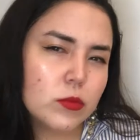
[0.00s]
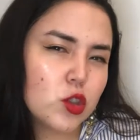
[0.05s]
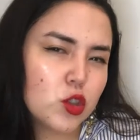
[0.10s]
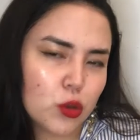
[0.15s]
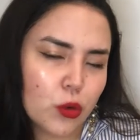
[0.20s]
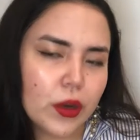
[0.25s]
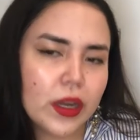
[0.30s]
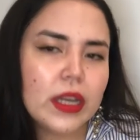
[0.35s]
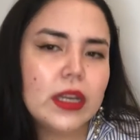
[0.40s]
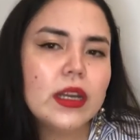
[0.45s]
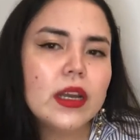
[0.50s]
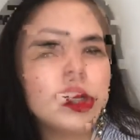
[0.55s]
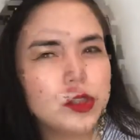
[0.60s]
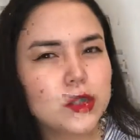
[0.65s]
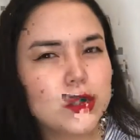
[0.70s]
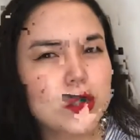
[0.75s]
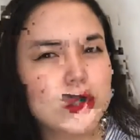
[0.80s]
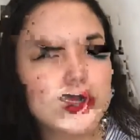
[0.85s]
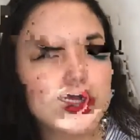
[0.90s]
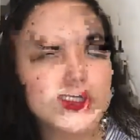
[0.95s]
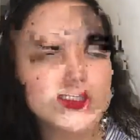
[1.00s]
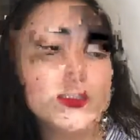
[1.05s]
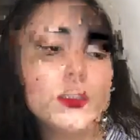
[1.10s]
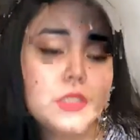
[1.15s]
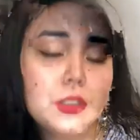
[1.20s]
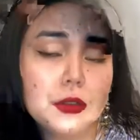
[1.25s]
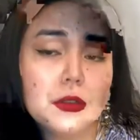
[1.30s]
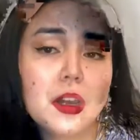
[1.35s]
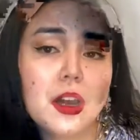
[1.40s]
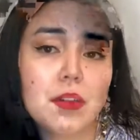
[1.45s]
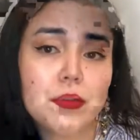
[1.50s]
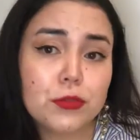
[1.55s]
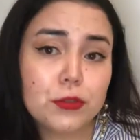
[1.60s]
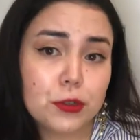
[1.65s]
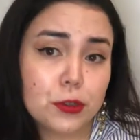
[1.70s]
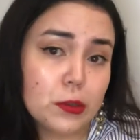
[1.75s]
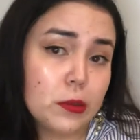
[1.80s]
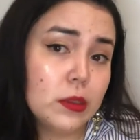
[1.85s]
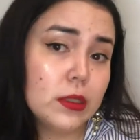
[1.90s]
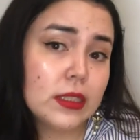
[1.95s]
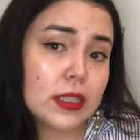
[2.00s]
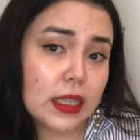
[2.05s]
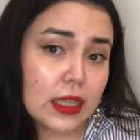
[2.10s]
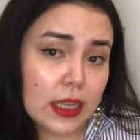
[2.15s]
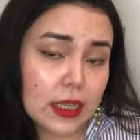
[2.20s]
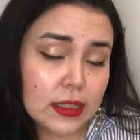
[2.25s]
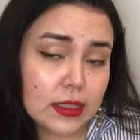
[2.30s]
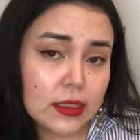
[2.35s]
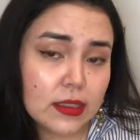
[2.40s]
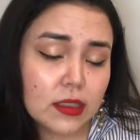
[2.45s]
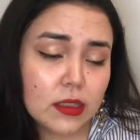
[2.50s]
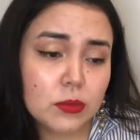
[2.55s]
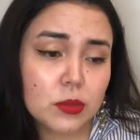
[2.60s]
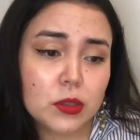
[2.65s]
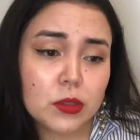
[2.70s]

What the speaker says: joined do have rules against them.